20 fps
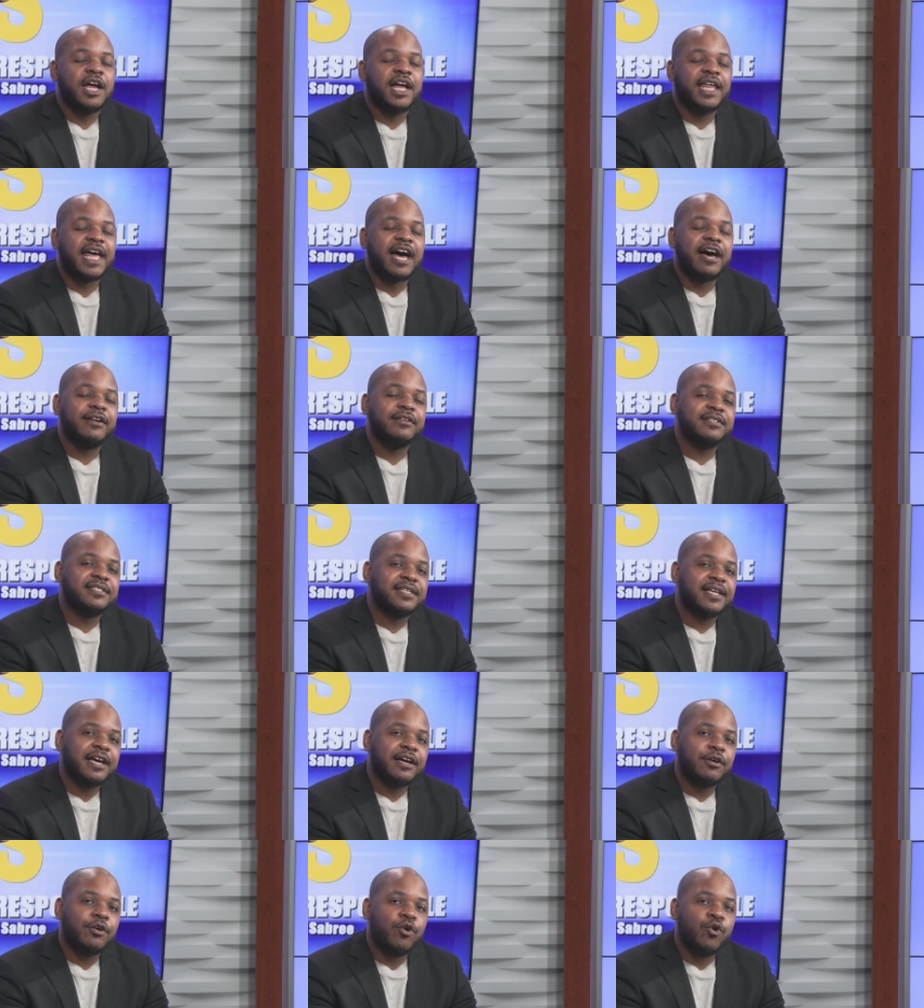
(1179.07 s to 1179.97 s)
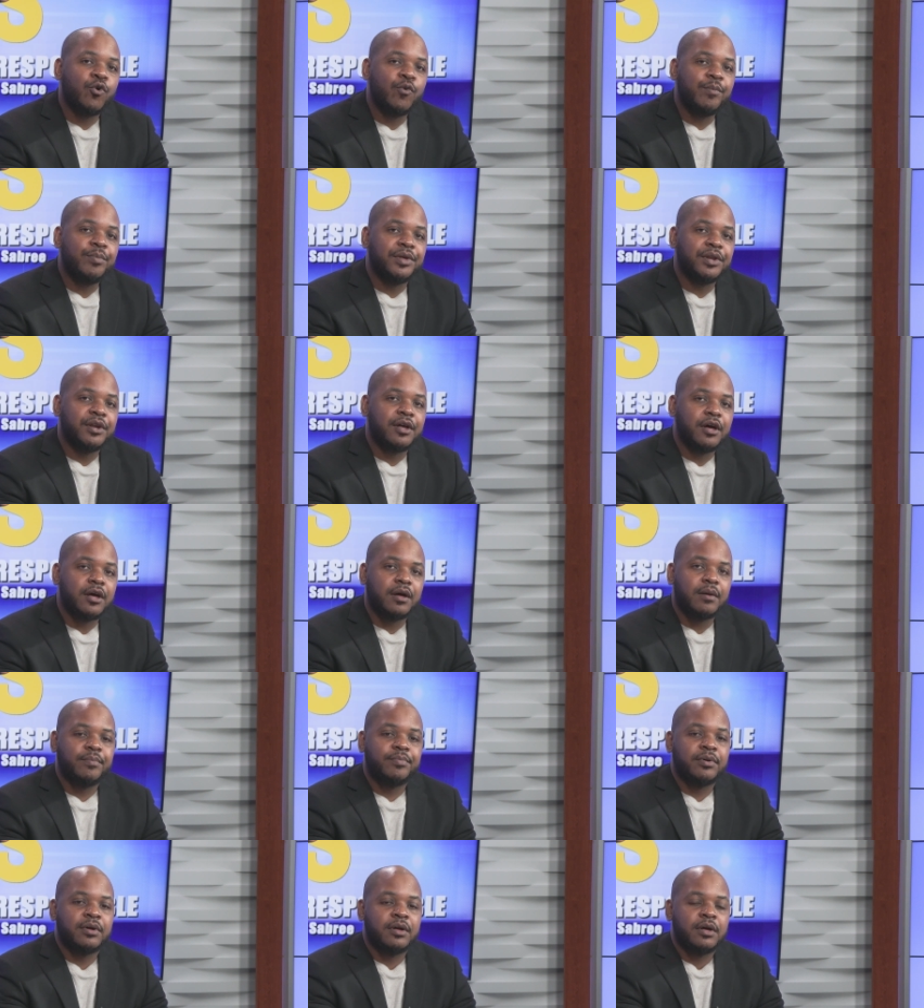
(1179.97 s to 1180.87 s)
How does that open
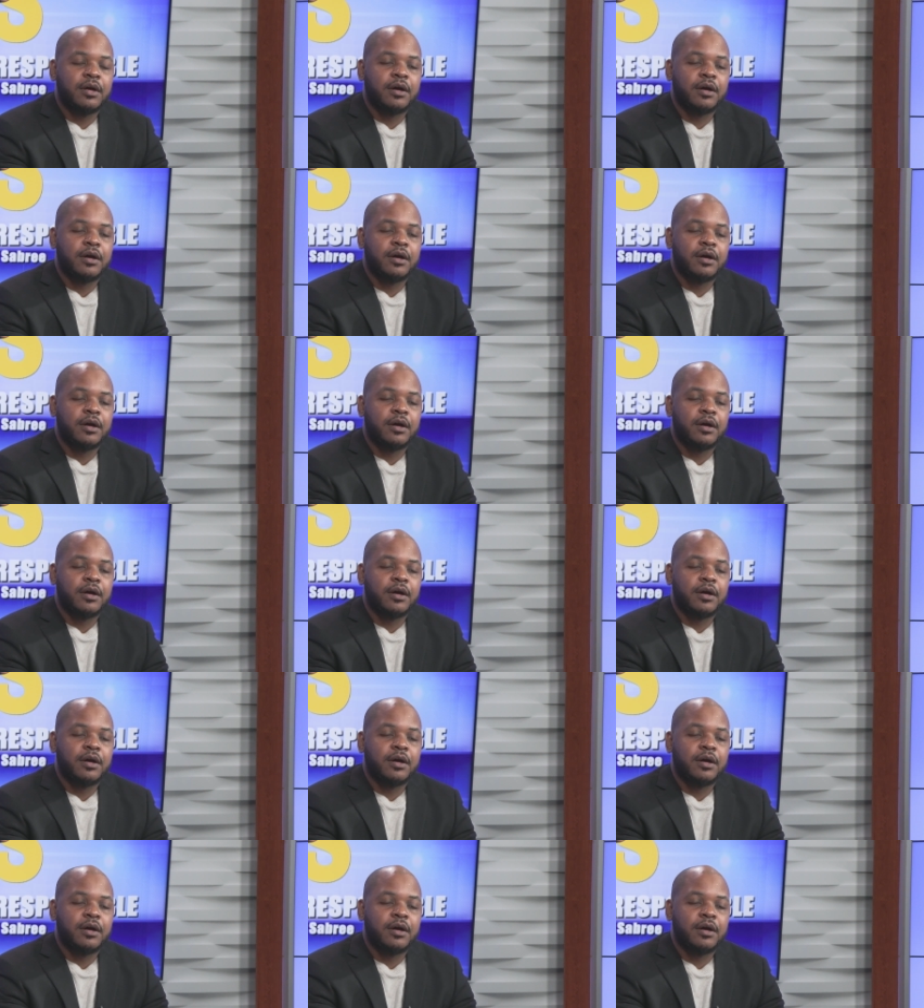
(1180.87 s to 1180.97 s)
up